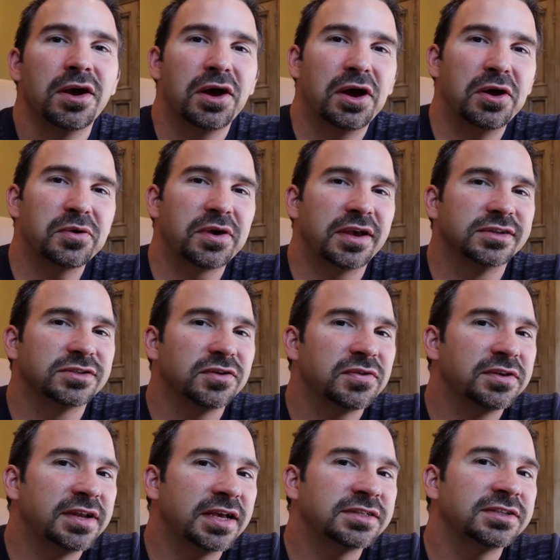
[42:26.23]
Okay, so
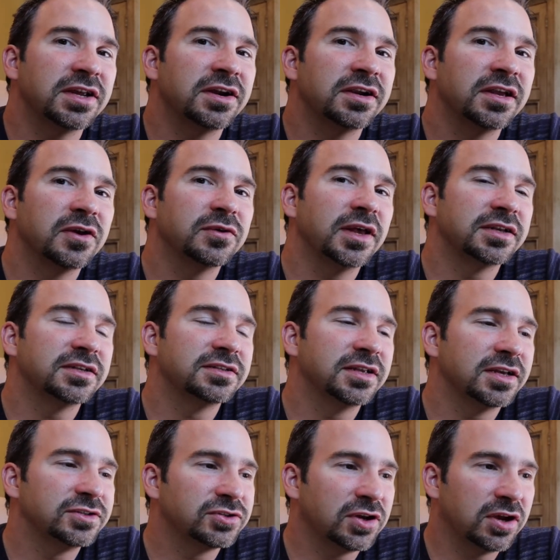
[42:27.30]
the next area I would like to
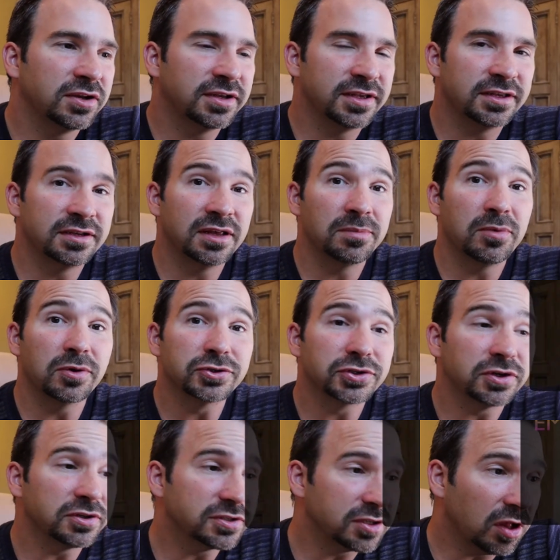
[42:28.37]
touch on in
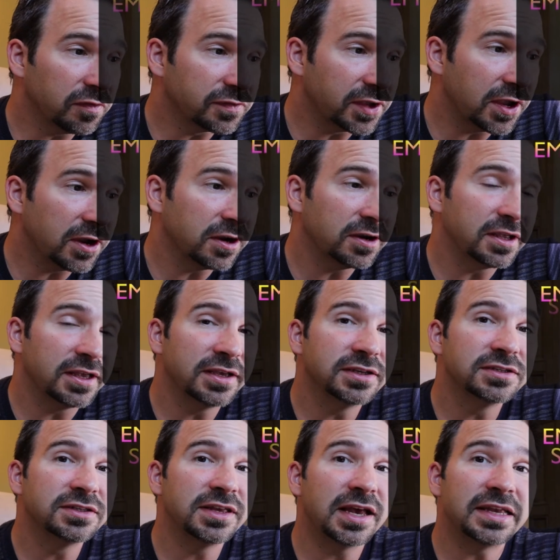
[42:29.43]
emotional self-care
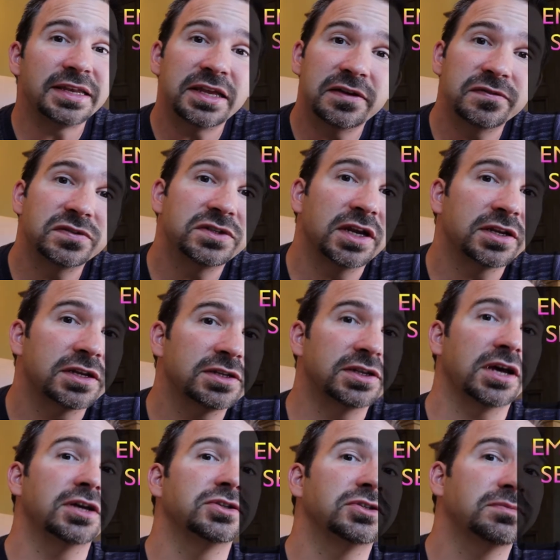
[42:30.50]
is the idea of staying in
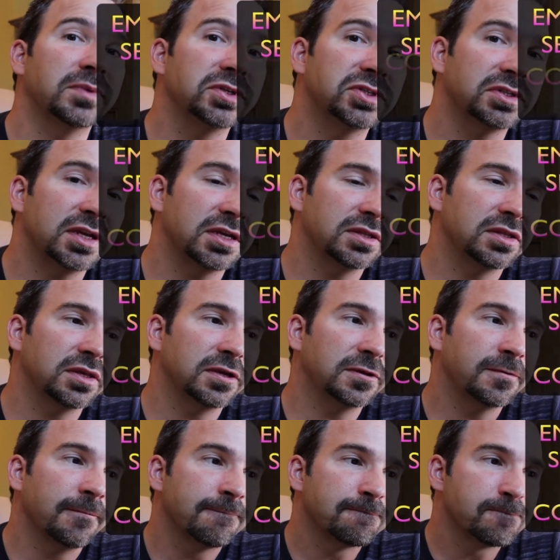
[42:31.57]
touch. Much like
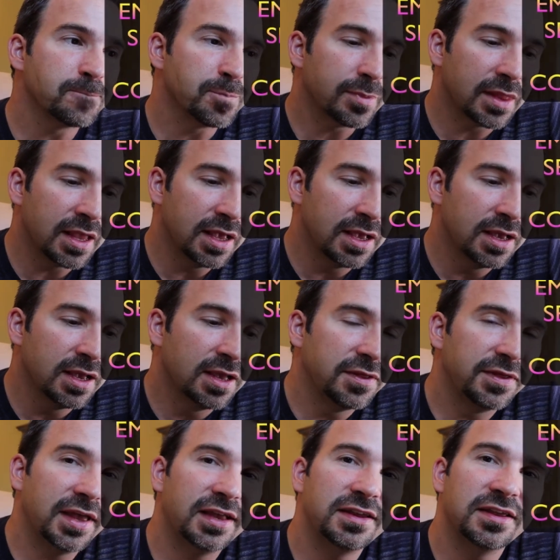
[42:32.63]
the
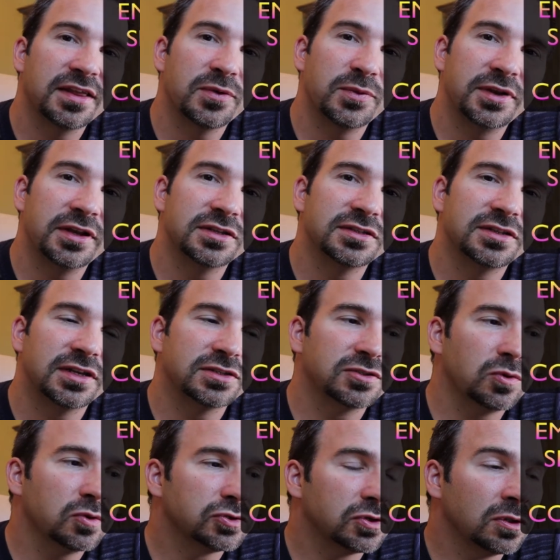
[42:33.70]
the idea that we need to stay
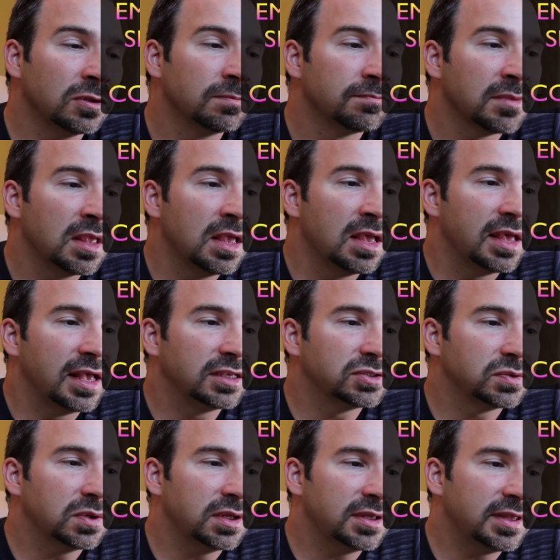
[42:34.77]
social,
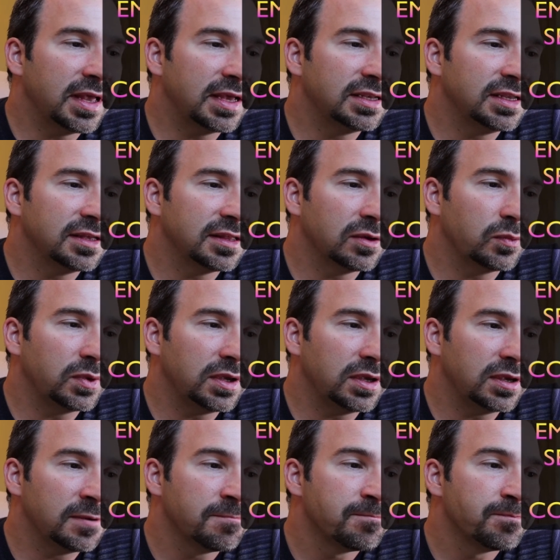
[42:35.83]
it's really the idea that
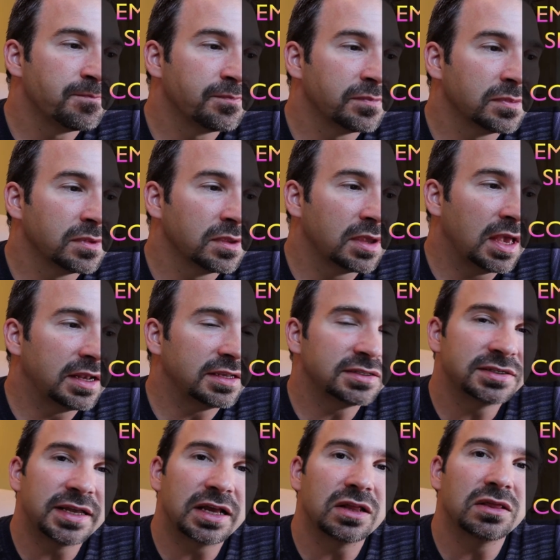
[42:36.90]
we it
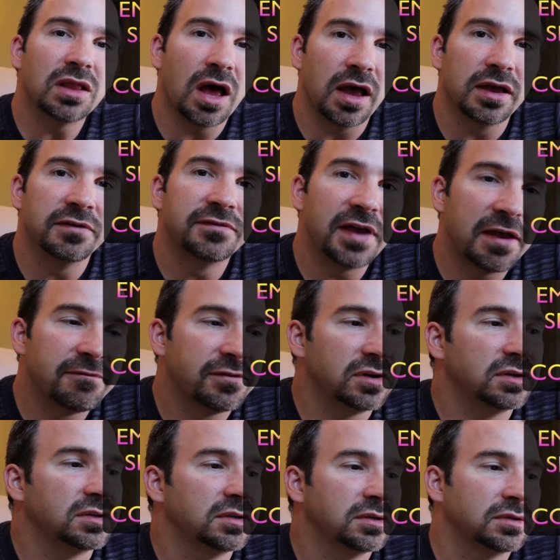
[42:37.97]
doesn't take a lot of
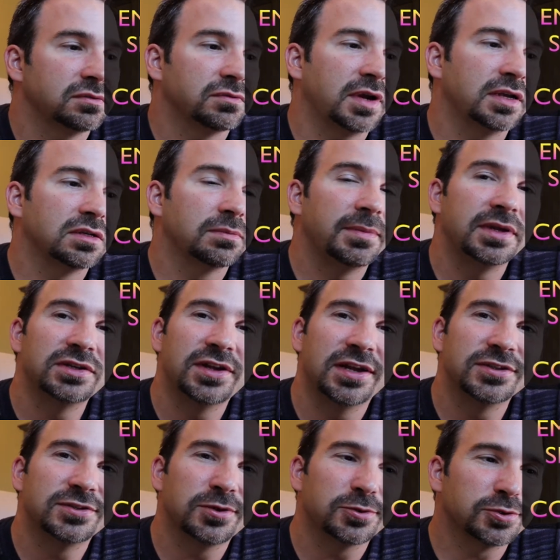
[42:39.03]
effort, right, to
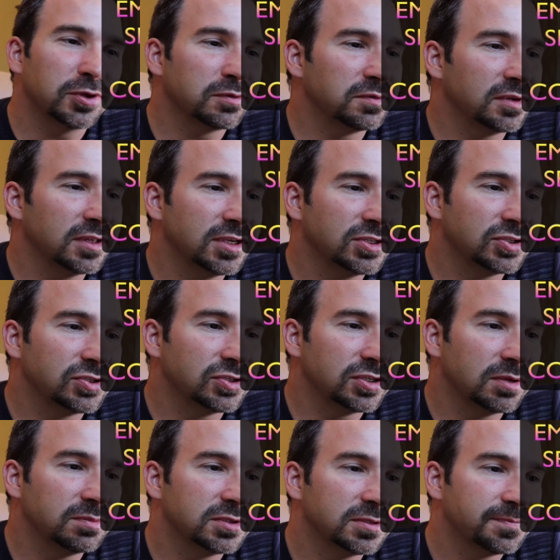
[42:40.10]
maintain social
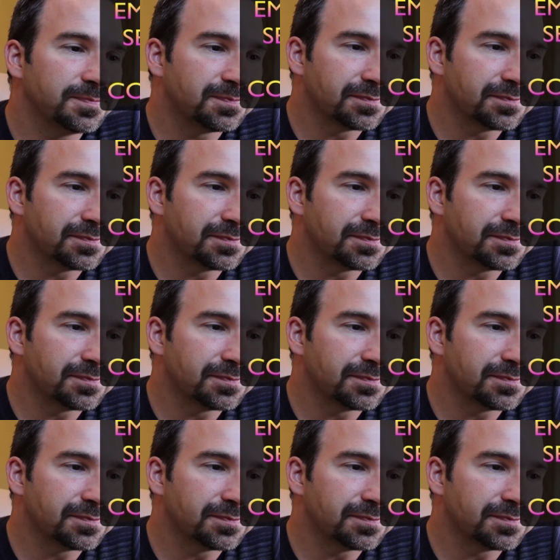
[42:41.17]
relationships.